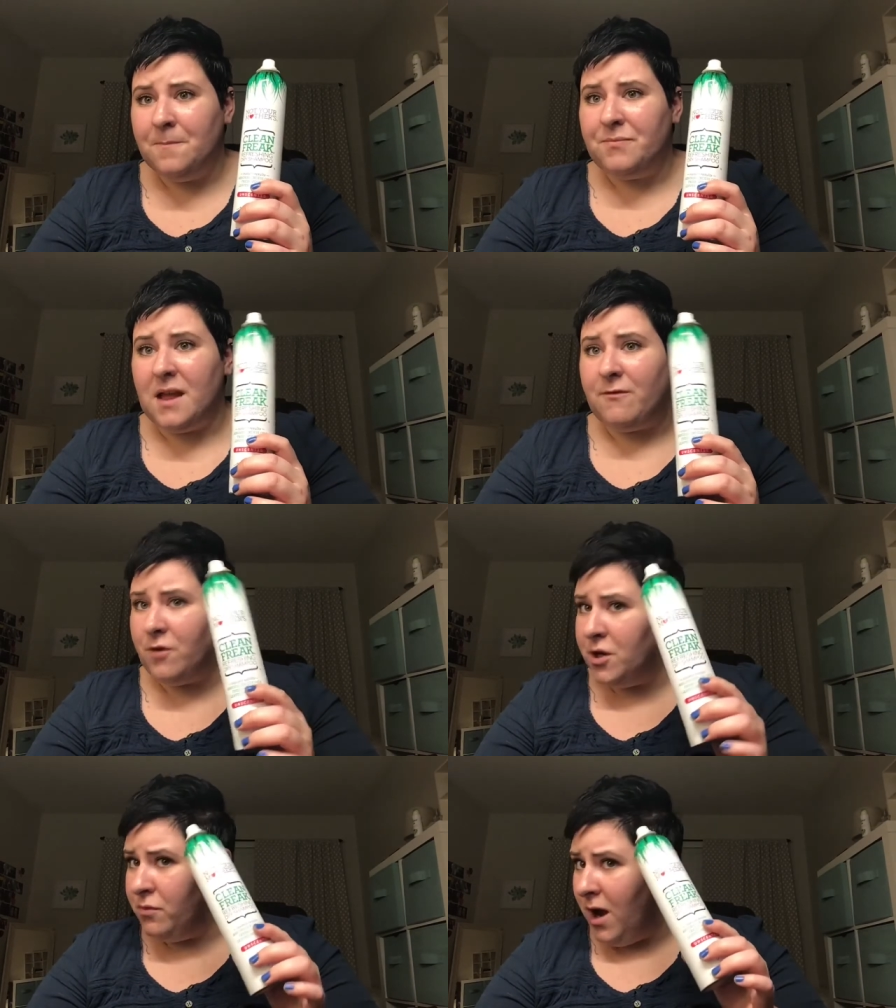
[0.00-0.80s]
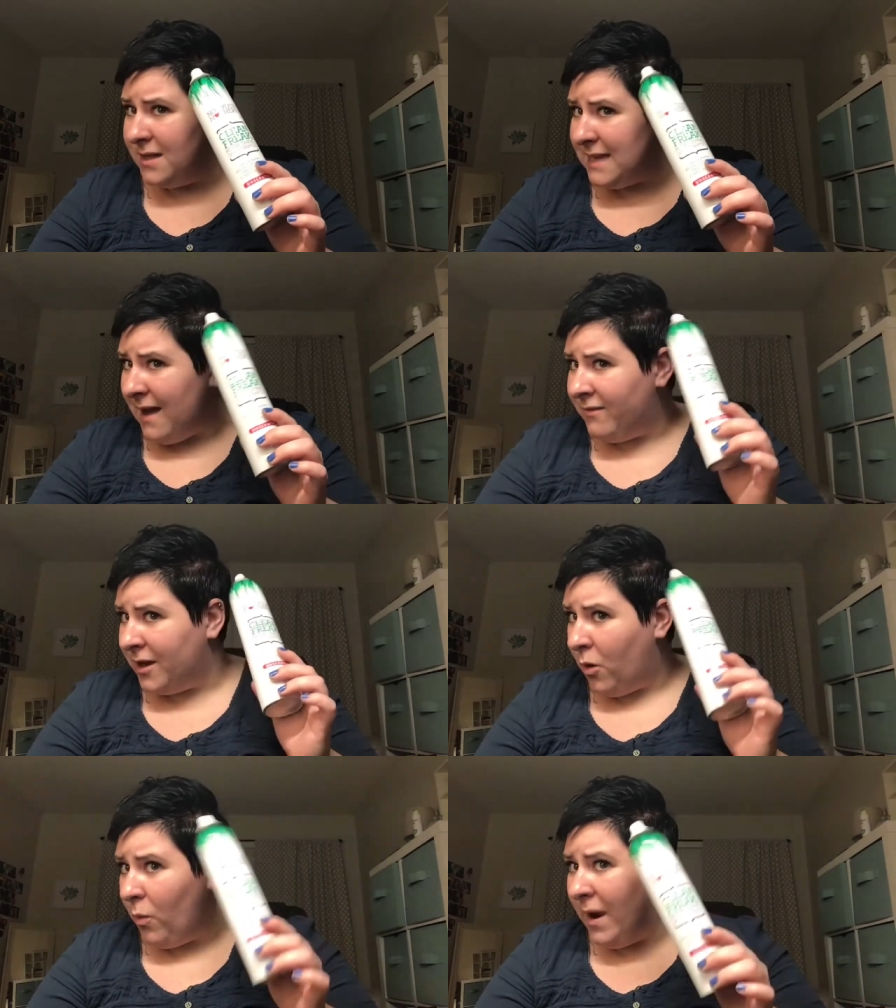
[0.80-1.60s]
and for you not to have like a
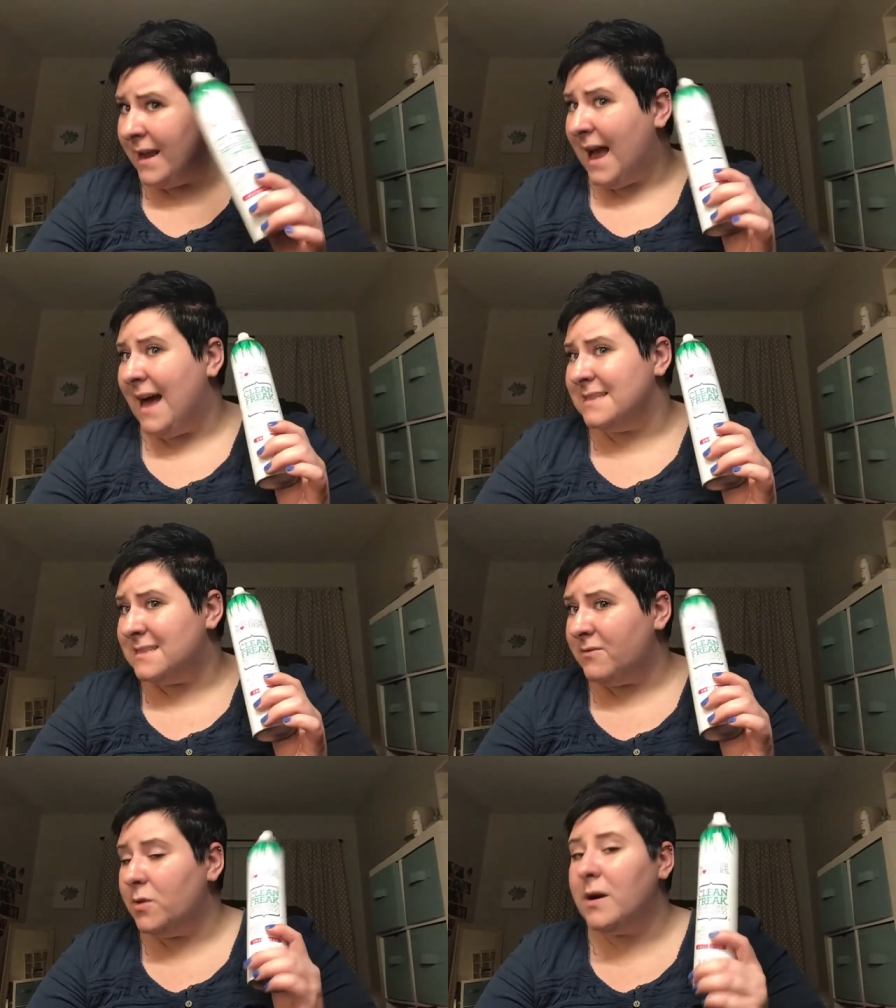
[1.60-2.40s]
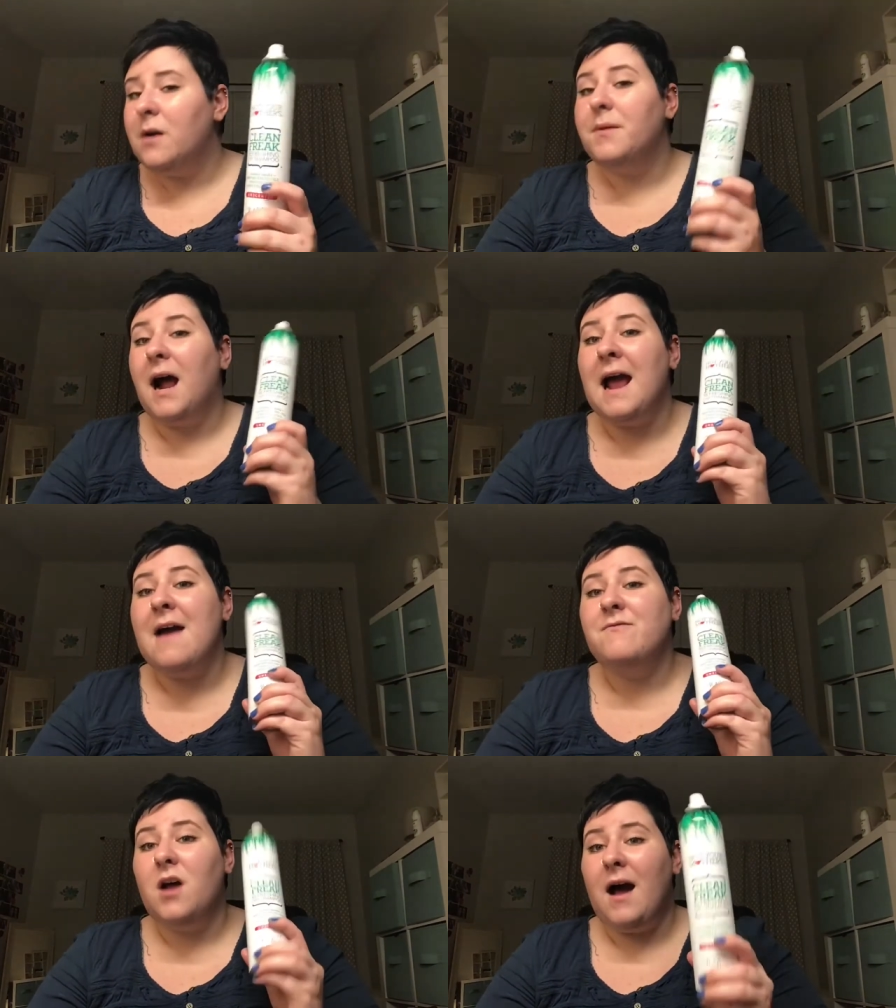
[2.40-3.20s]
white cast everywhere, but I have
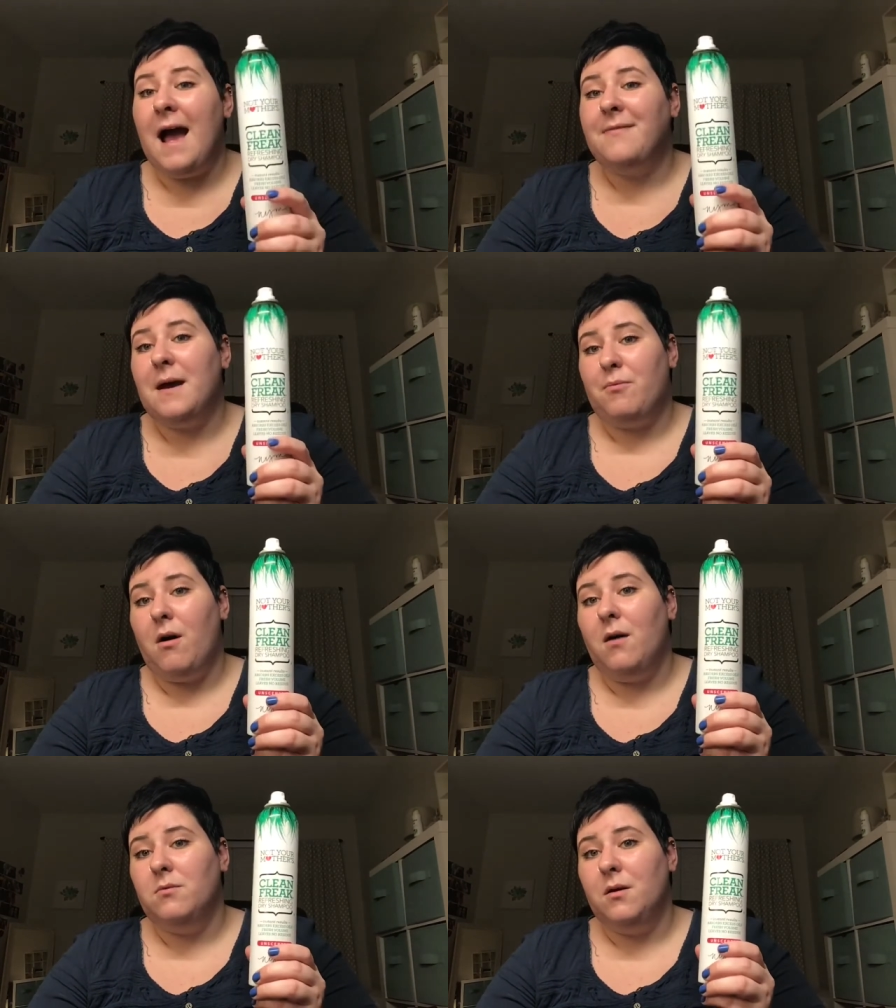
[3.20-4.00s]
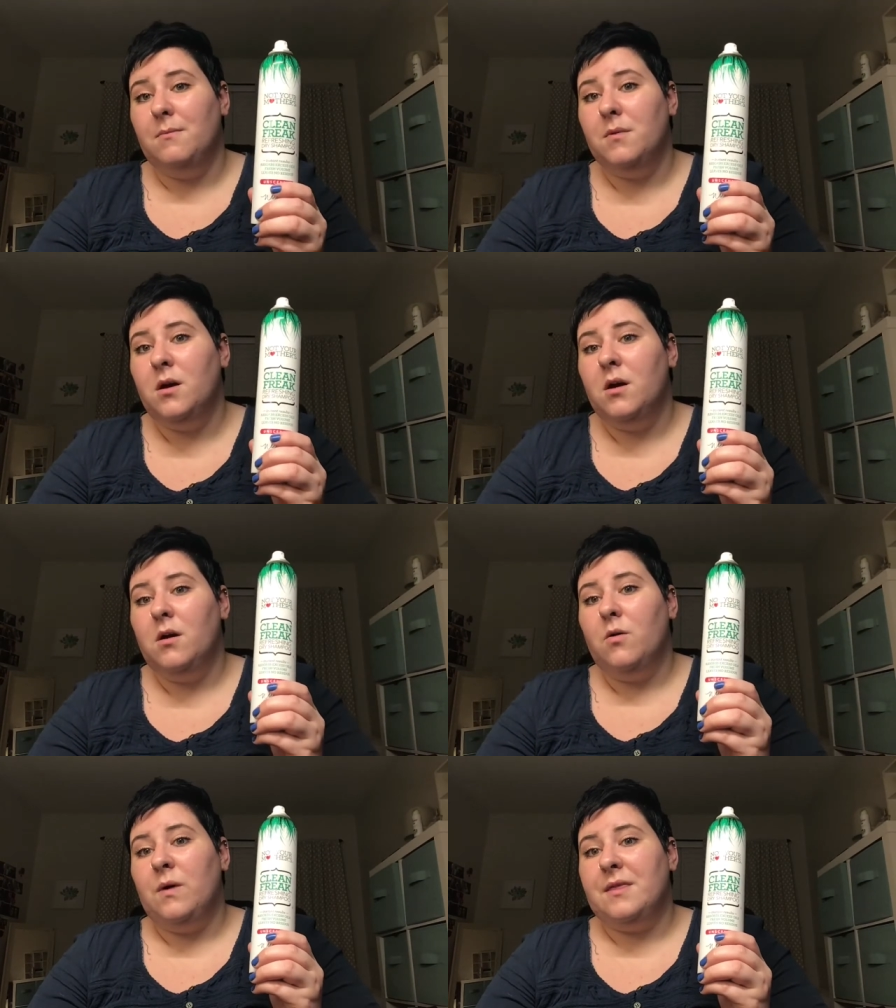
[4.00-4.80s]
not had that problem
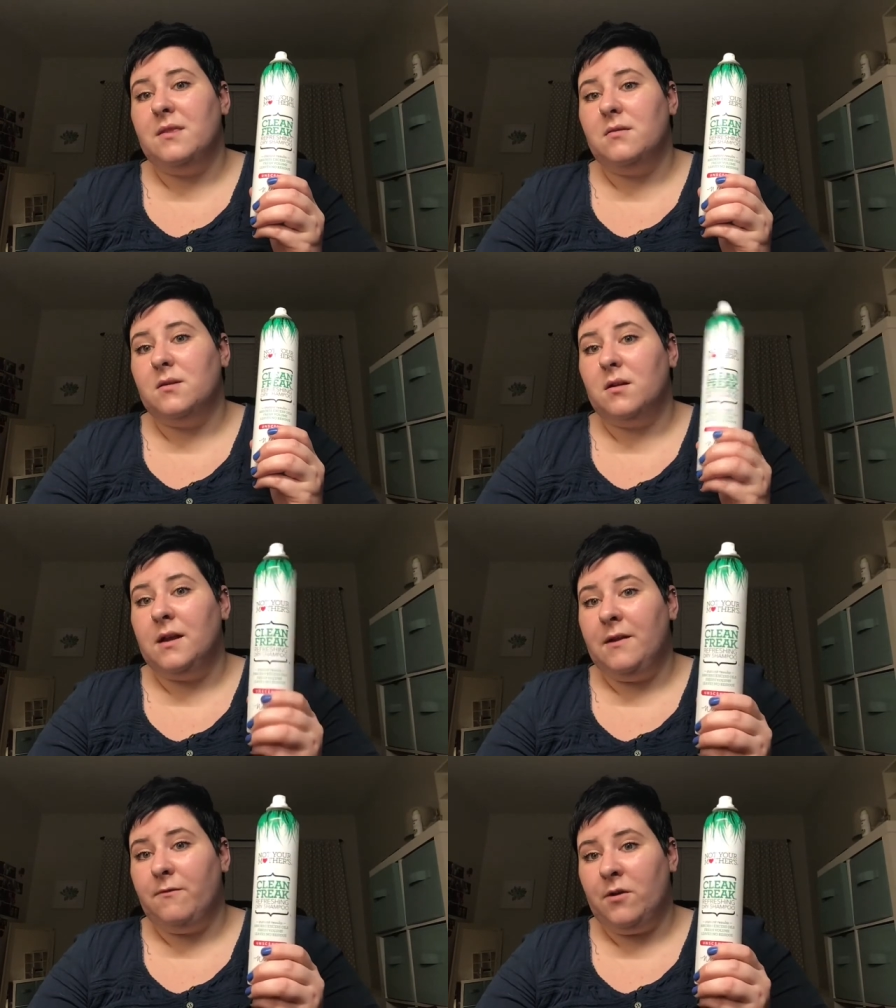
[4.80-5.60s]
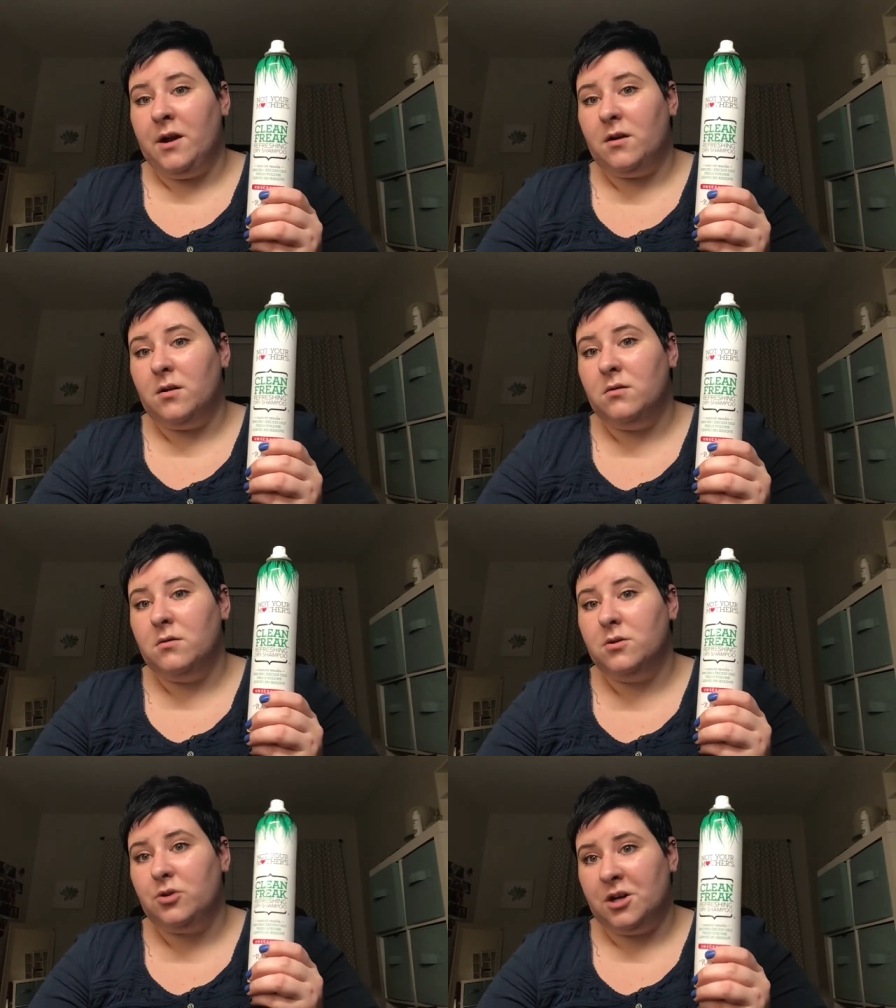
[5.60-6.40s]
with the Clean Freak
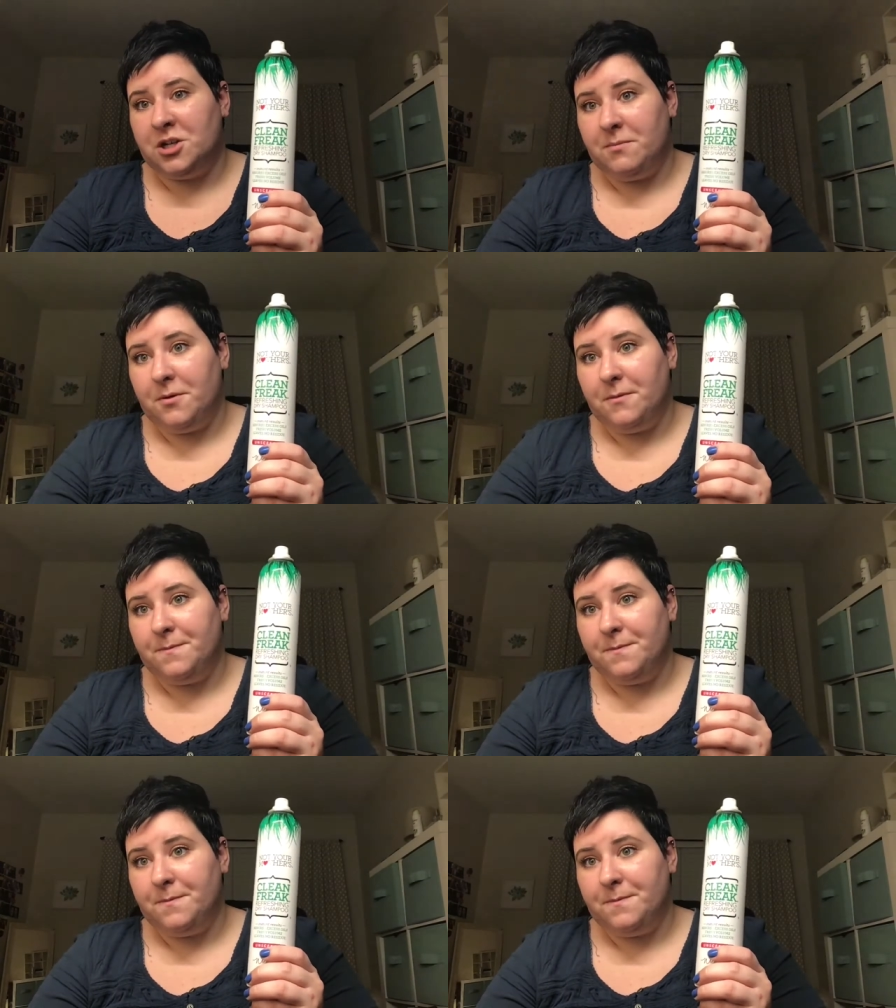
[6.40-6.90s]
dry shampoo.